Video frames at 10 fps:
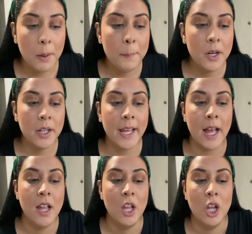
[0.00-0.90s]
But yeah,
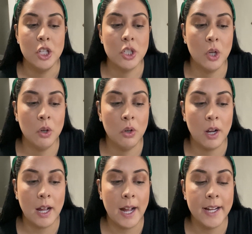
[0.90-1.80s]

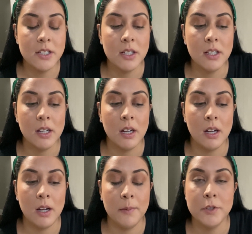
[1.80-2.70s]
so I took
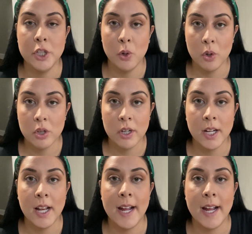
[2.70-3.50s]
deodorant.